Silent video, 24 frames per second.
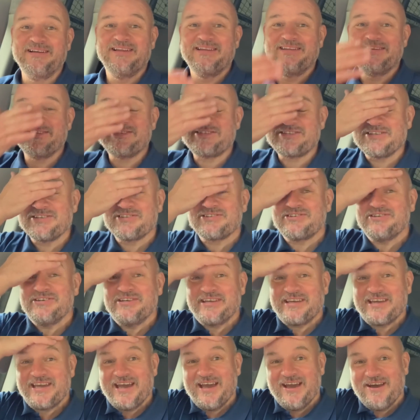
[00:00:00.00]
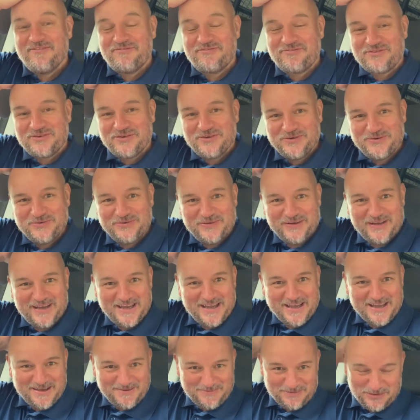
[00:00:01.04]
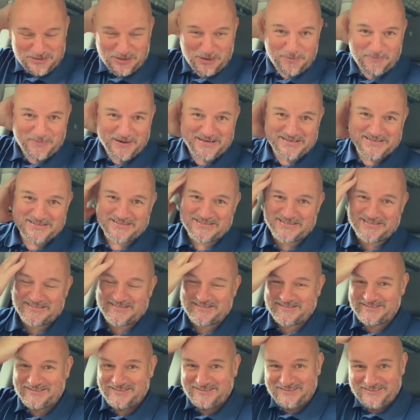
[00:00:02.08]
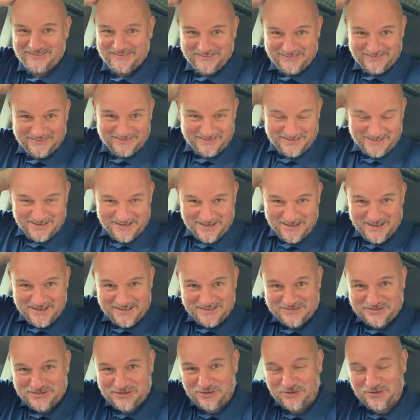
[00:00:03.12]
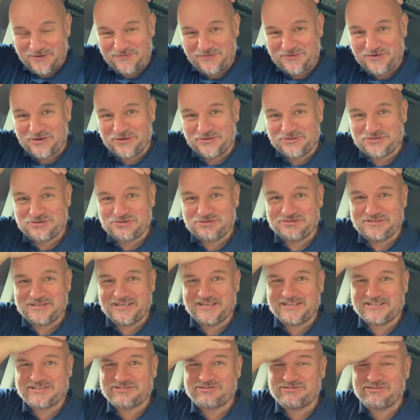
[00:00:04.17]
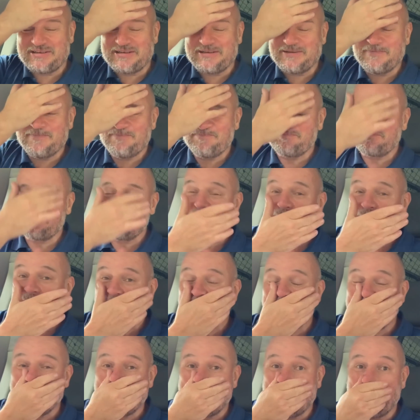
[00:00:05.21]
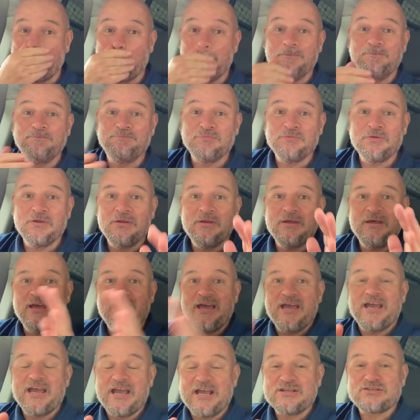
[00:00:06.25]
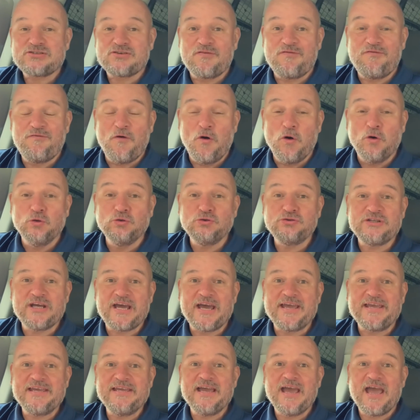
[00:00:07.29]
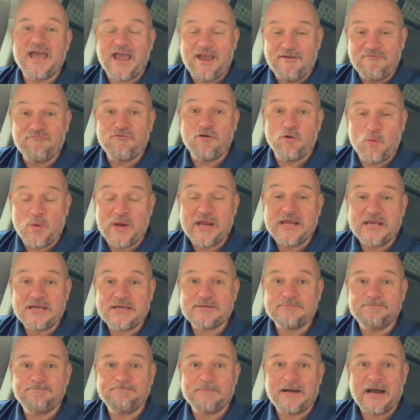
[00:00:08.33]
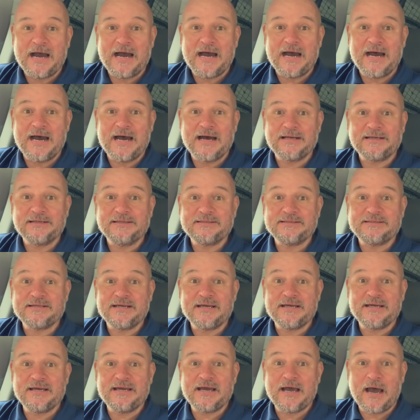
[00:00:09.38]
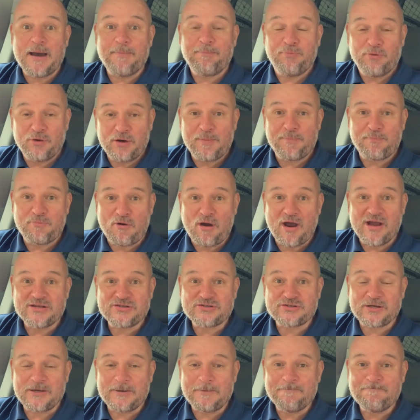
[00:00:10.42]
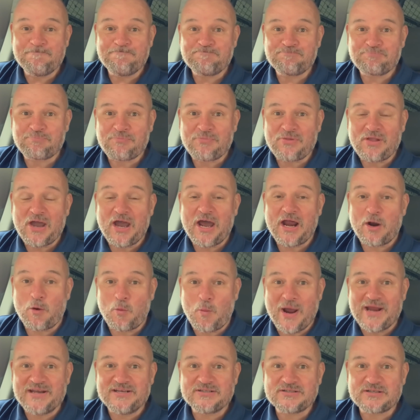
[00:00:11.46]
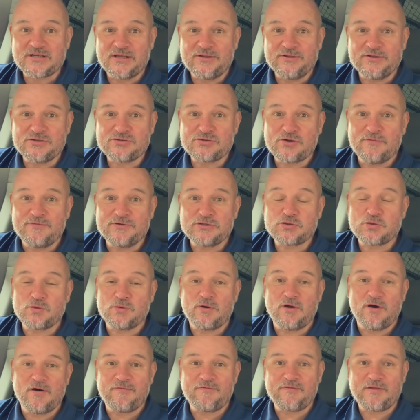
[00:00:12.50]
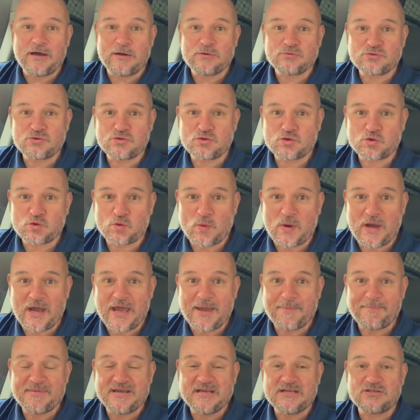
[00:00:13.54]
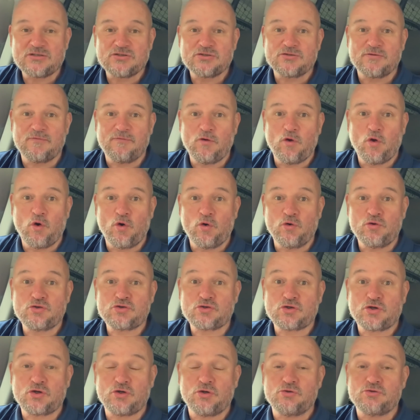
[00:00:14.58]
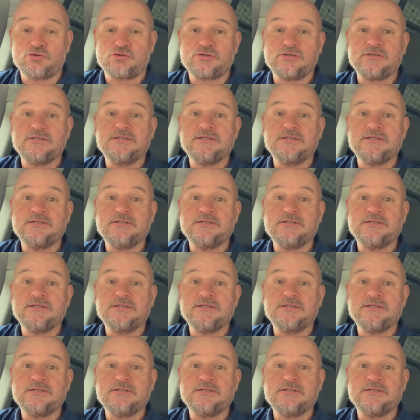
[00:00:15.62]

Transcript: this is going to get a few comments, sort of contradictory. Now, it's a full day every week, and I put a price in, and I went, and there's over 2,500 square meters of lawn to cut,